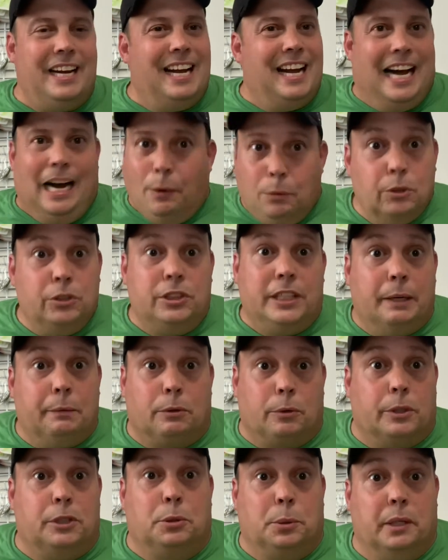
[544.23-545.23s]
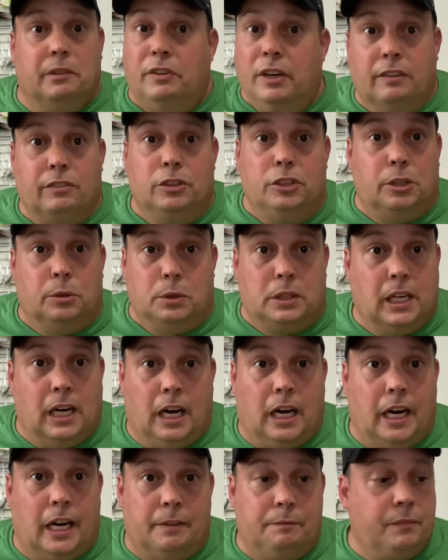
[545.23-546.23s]
I was able to retrieve it every single
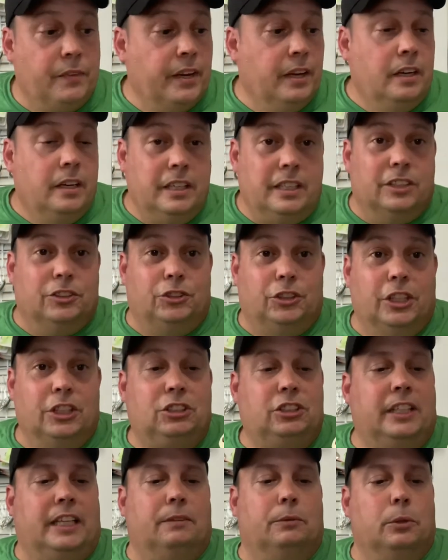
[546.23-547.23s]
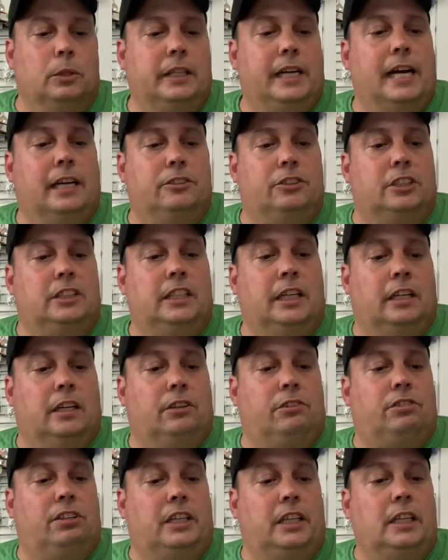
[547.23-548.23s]
time because this thing really has a
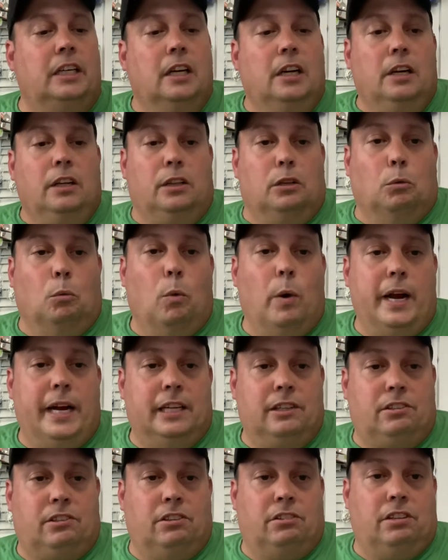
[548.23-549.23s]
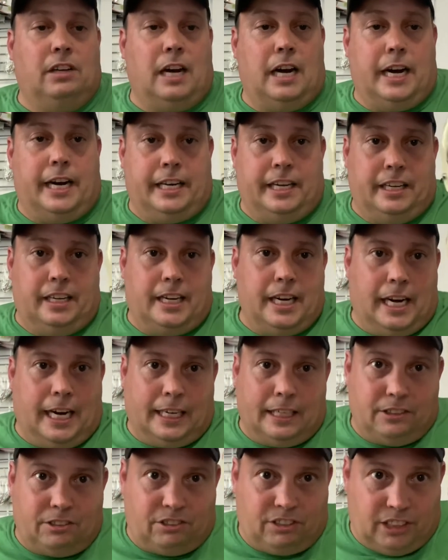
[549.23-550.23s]
tendency, the way it's designed, you can kind
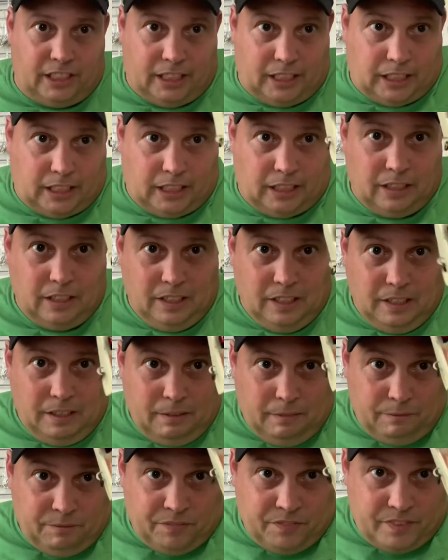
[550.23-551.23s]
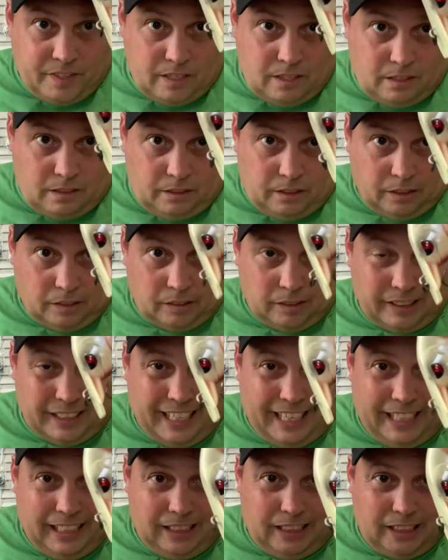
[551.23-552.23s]
of see the
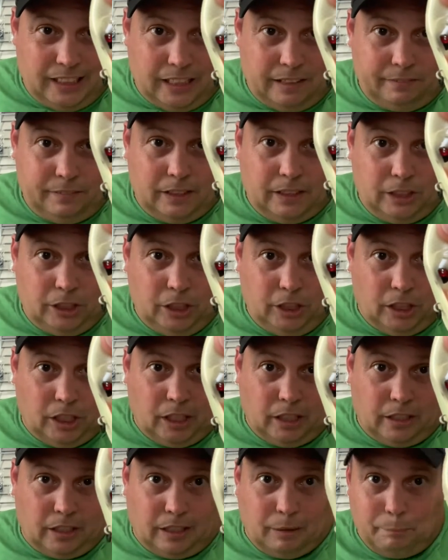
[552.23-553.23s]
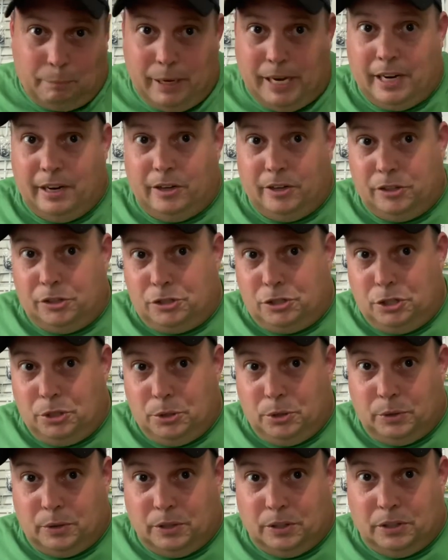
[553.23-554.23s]
length of the hook compared
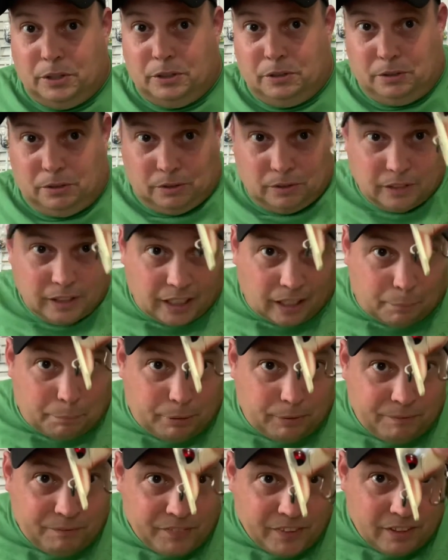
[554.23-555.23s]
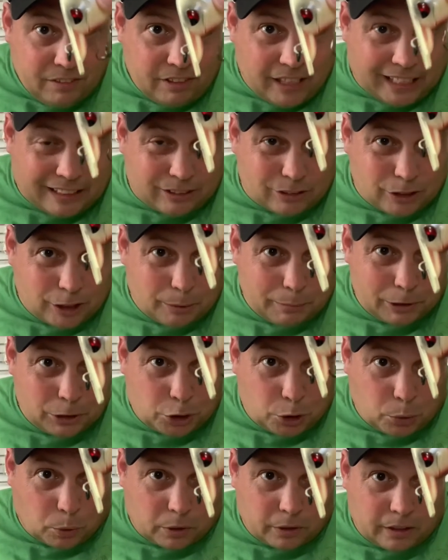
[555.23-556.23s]
to the lip. It's actually a little bit
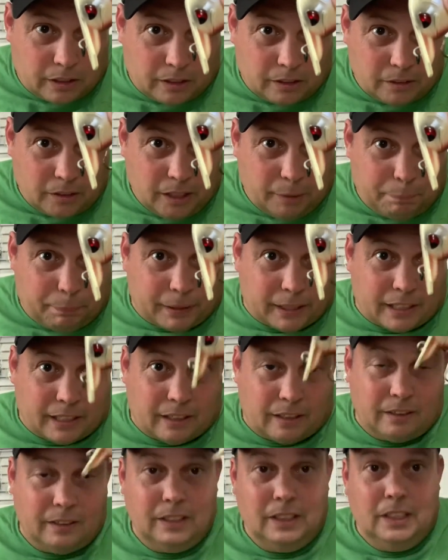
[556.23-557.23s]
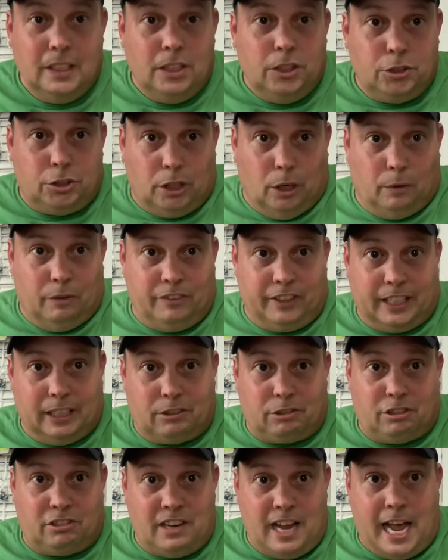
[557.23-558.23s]
shorter than the lip there. So if it gets
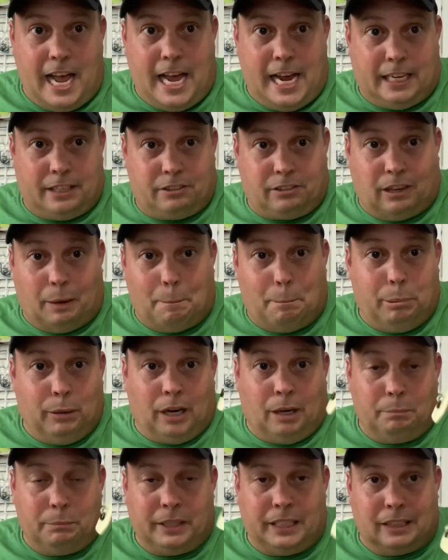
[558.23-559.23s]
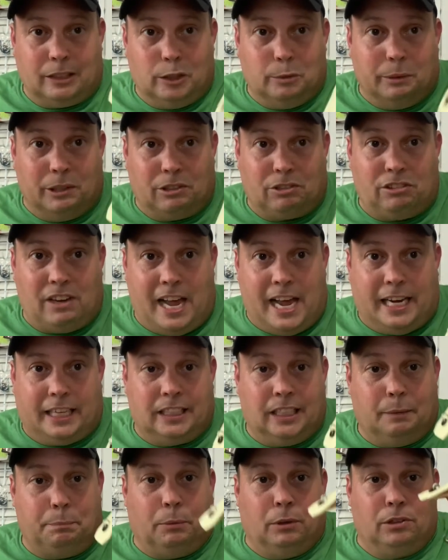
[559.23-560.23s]
snagged, it's going to bump, get a little bit snagged
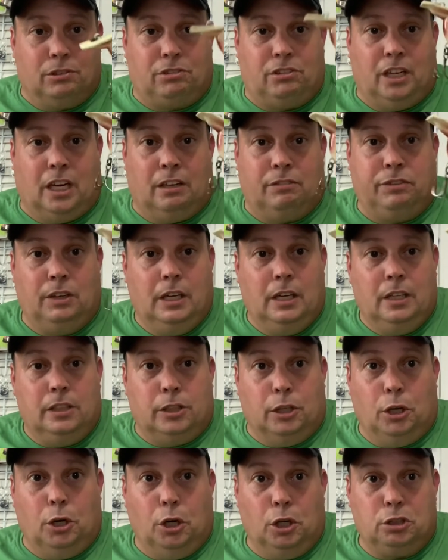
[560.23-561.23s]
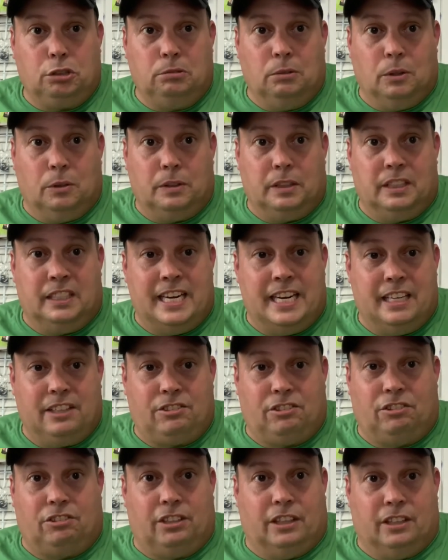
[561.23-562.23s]
up on stuff. The hooks won't
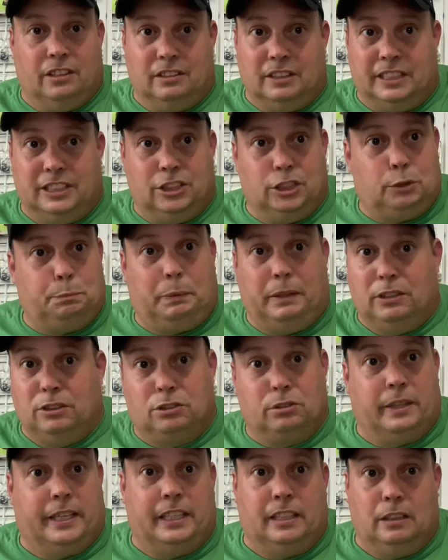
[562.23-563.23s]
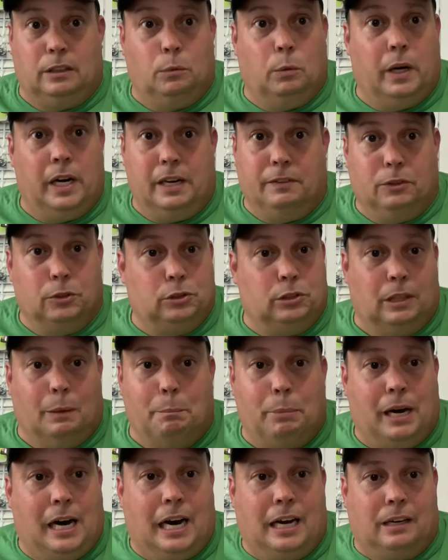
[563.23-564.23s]
necessarily just penetrate into whatever's in the
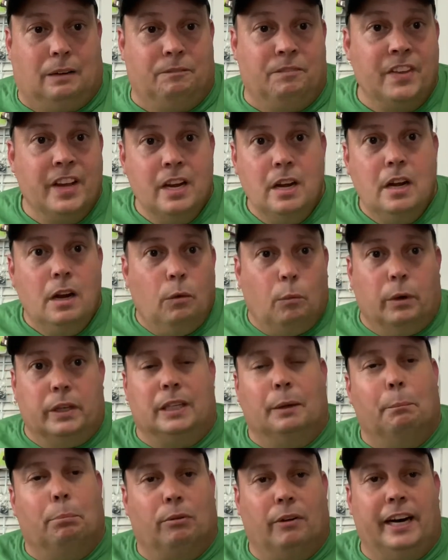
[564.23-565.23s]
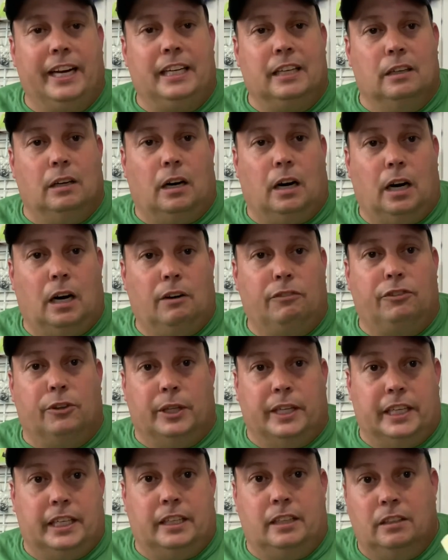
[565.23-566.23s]
bottom. When you break it off or
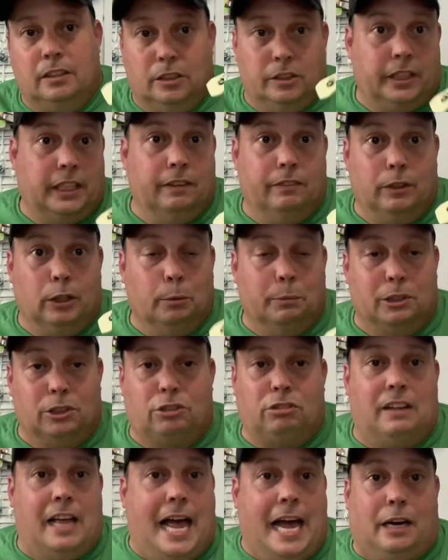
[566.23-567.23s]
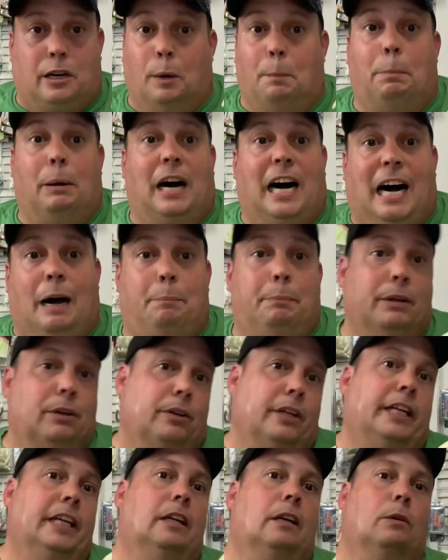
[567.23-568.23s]
you give it a little bit of slack or pop it or
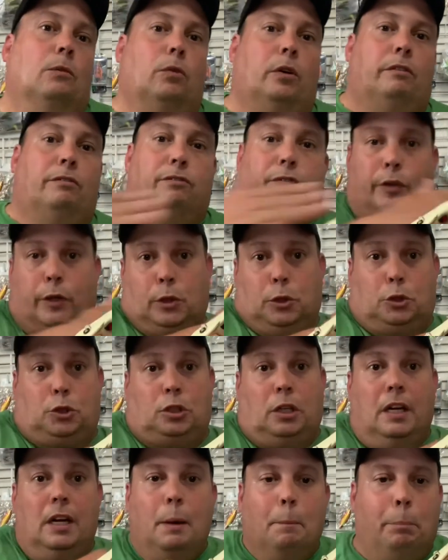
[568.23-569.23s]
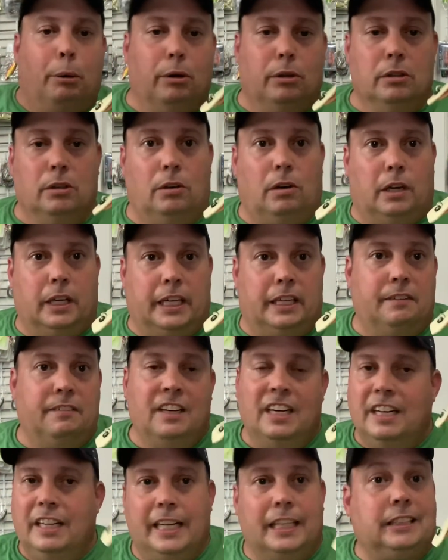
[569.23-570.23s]
get a reverse pull on it,
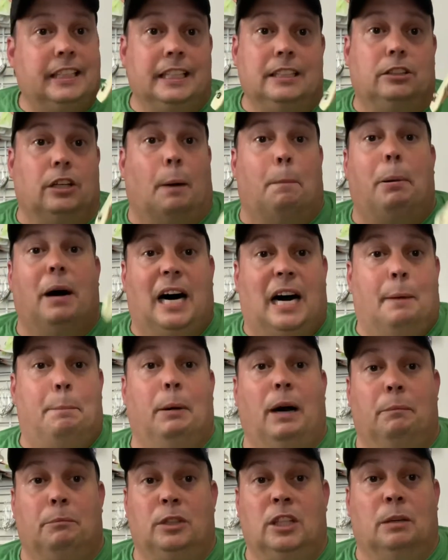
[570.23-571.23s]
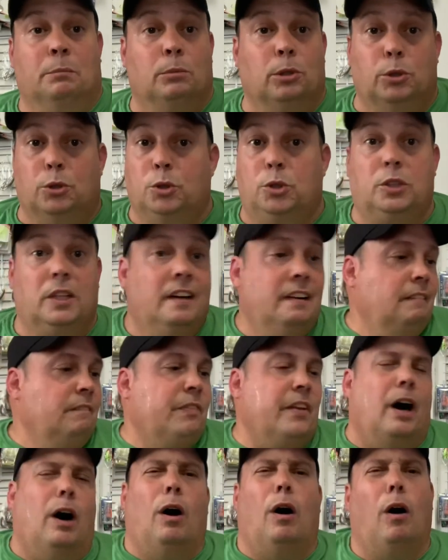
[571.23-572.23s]
that thing's going to pop up and come loose
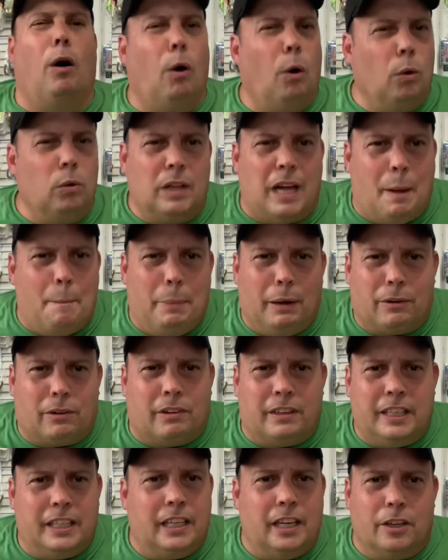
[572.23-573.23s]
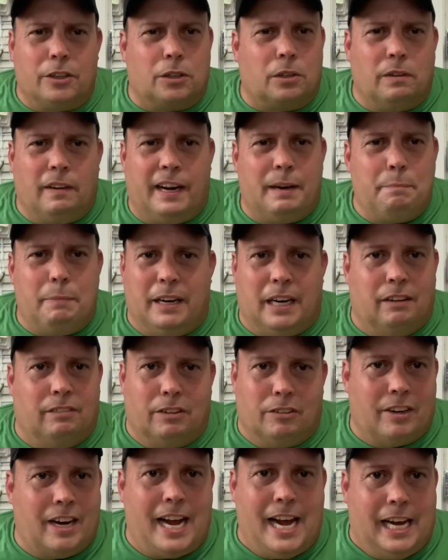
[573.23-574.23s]
a whole lot better than any other crankbait I've
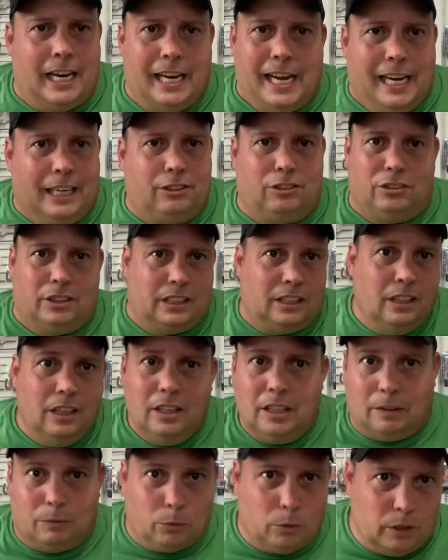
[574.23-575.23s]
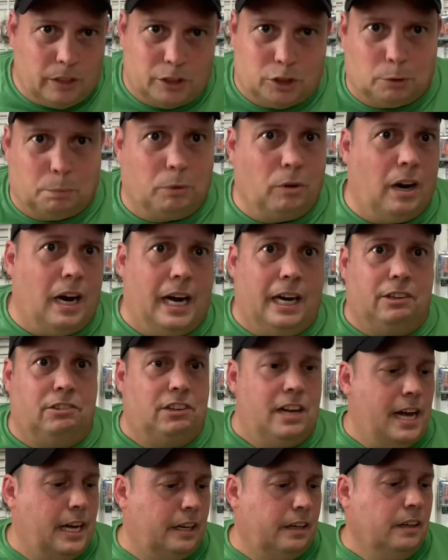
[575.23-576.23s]
ever had, actually. I'm really surprised
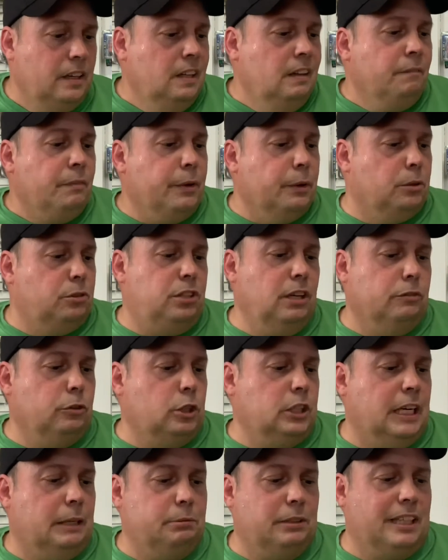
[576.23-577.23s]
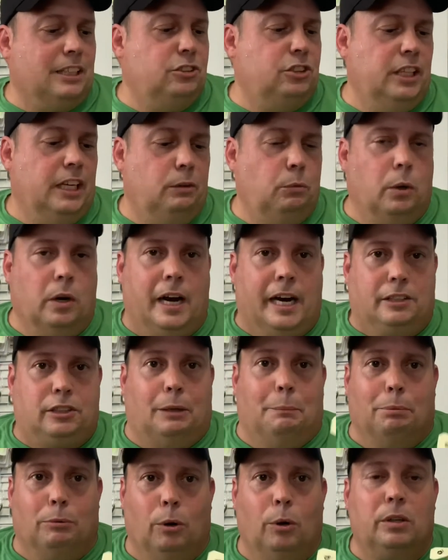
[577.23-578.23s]
at it. There were several times, like I said, where I actually
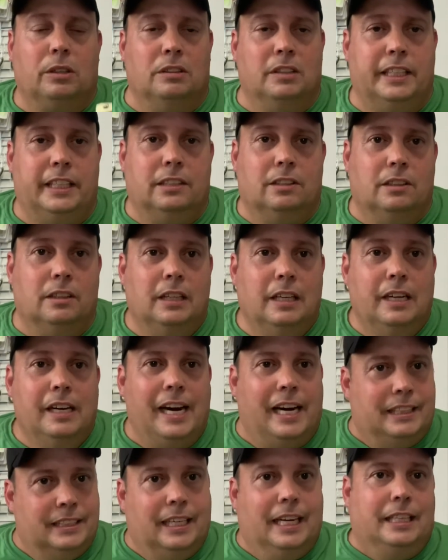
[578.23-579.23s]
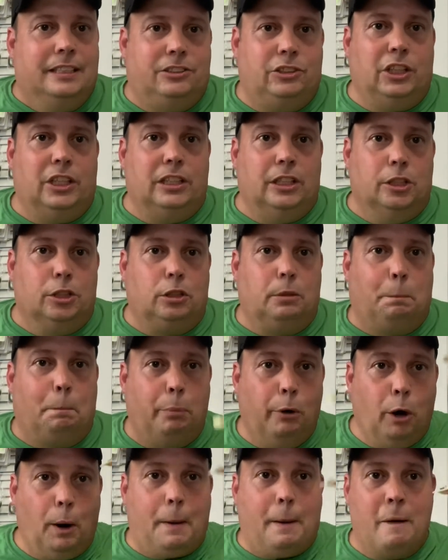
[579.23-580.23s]
broke the leader, and then I'd see this
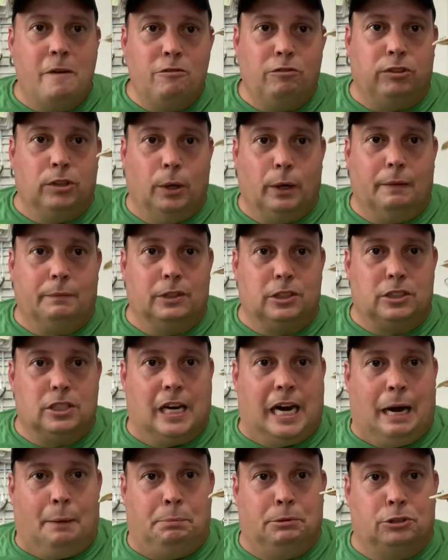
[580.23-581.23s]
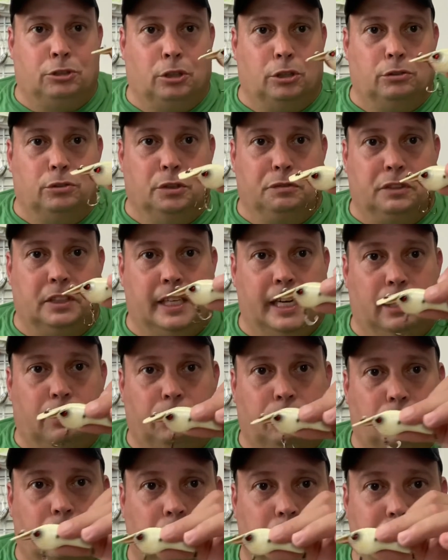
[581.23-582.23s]
bloop, float up the top and start drifting
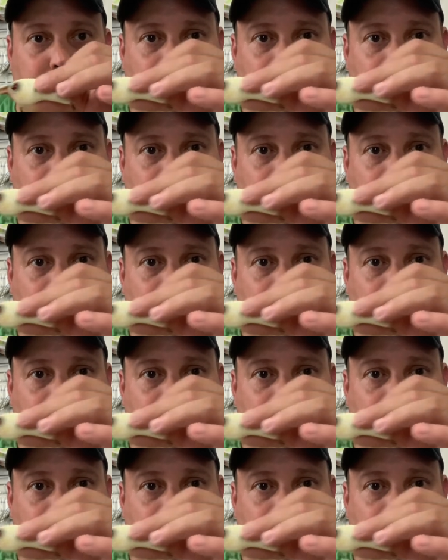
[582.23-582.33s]
downstream.